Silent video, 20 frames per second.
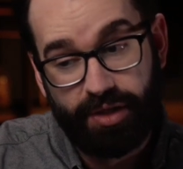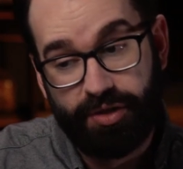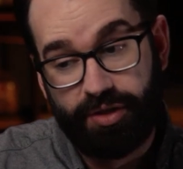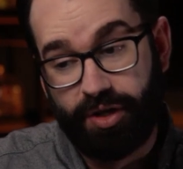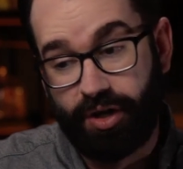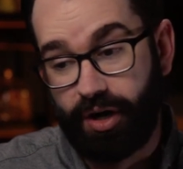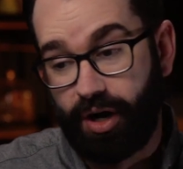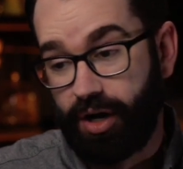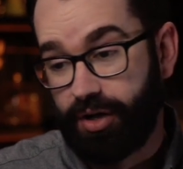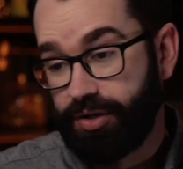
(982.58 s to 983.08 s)

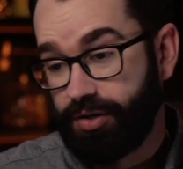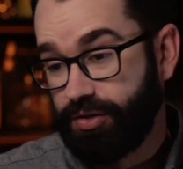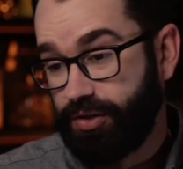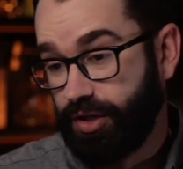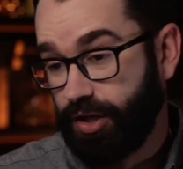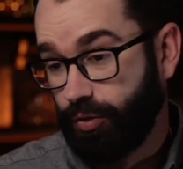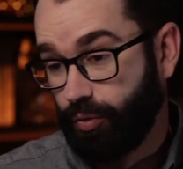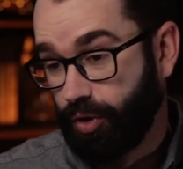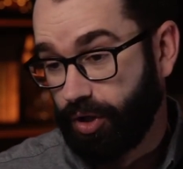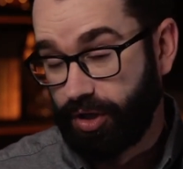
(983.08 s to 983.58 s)

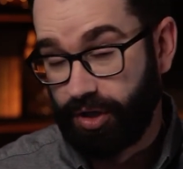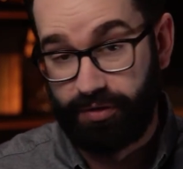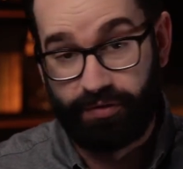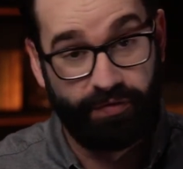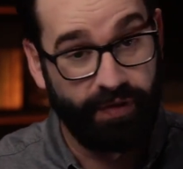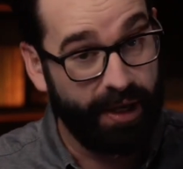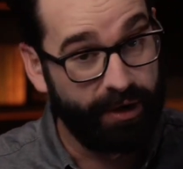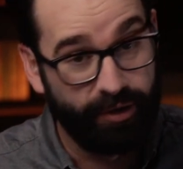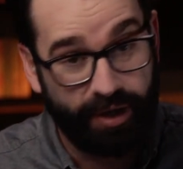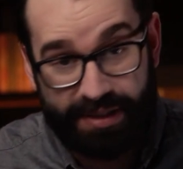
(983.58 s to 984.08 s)
There were
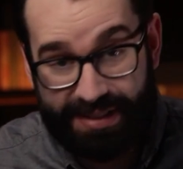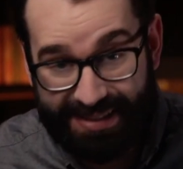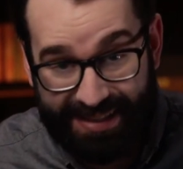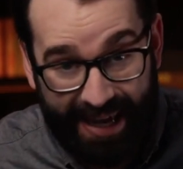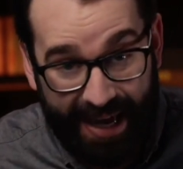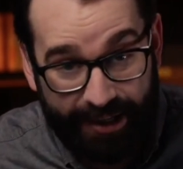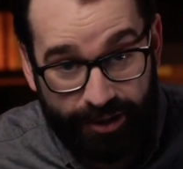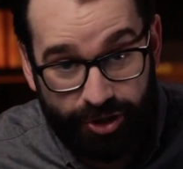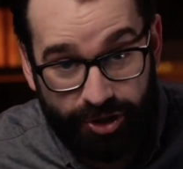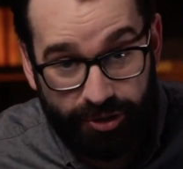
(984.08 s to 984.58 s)
Confederate
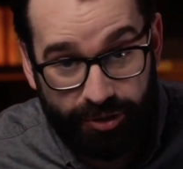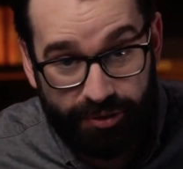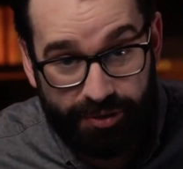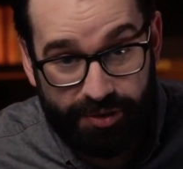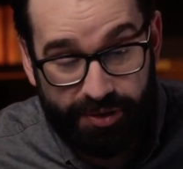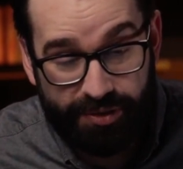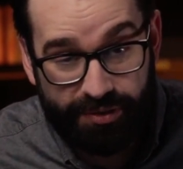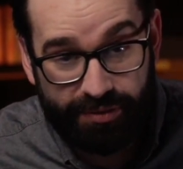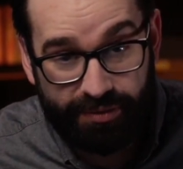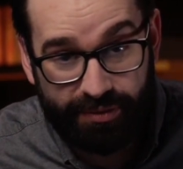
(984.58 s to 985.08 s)

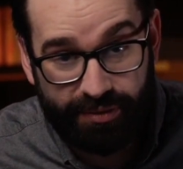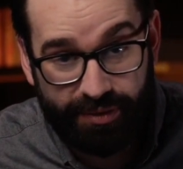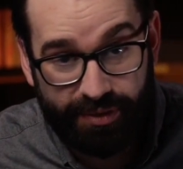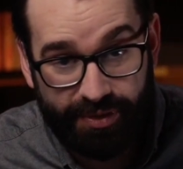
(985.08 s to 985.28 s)
statues.